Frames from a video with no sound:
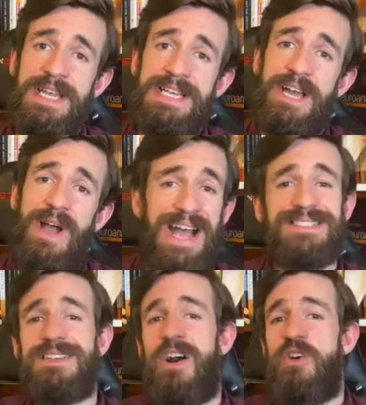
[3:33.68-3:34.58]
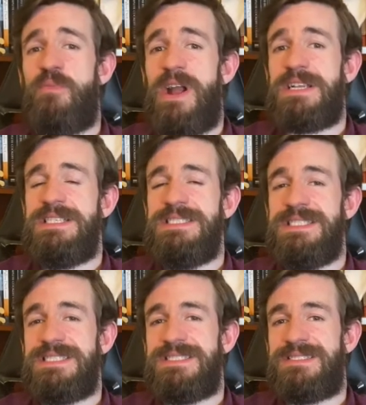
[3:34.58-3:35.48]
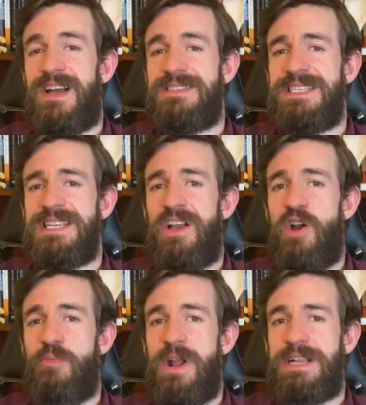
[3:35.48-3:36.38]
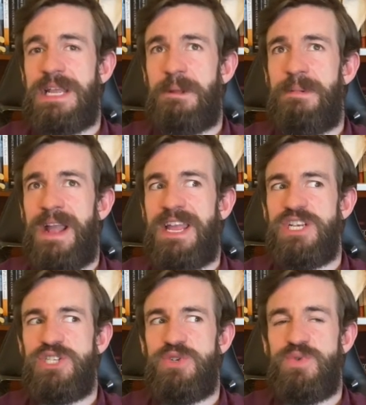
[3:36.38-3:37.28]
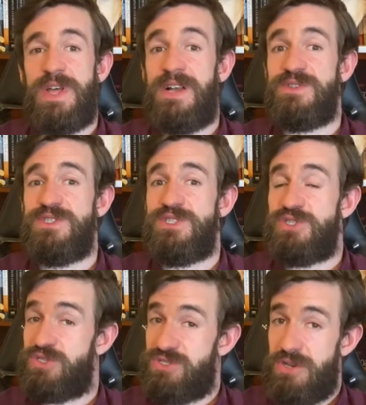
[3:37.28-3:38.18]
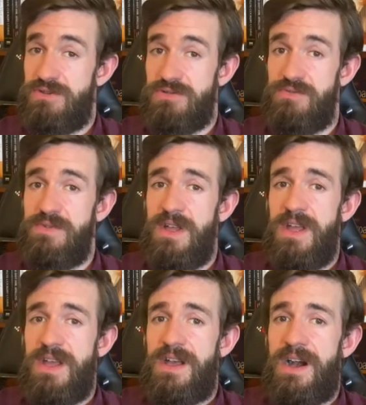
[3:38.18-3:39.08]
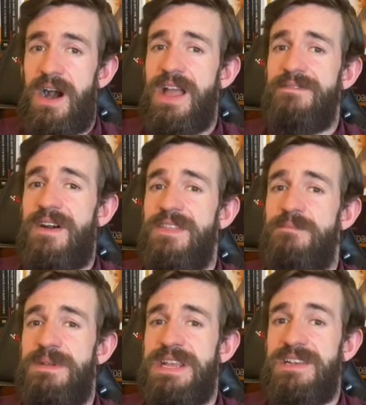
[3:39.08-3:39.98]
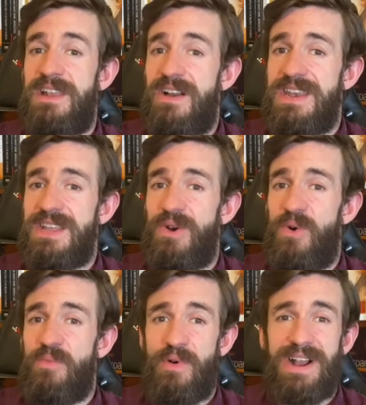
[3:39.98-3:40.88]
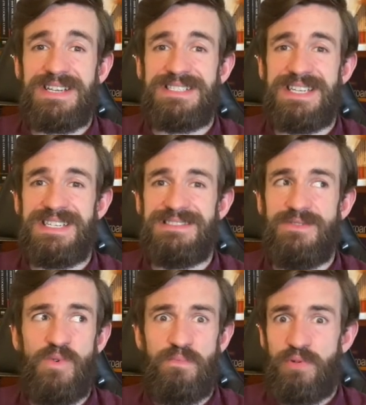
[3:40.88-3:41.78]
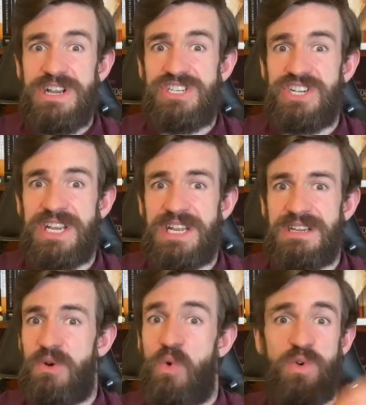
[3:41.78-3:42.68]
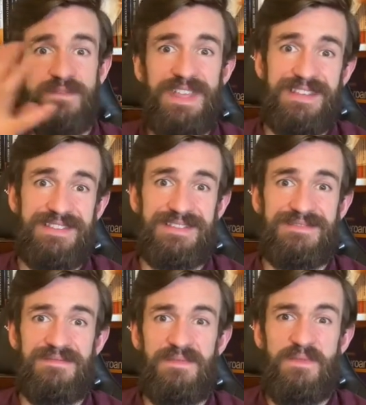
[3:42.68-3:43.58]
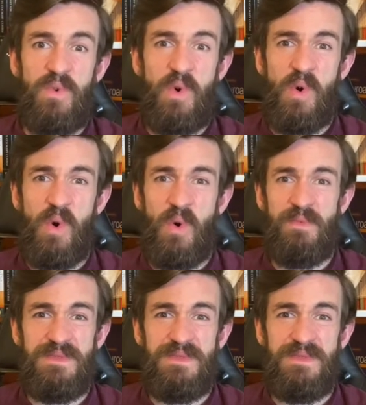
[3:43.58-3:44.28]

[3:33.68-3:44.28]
Now, as a chiropractor that started in chiropractic back in 2002, I've either been learning or practicing or preaching all of this for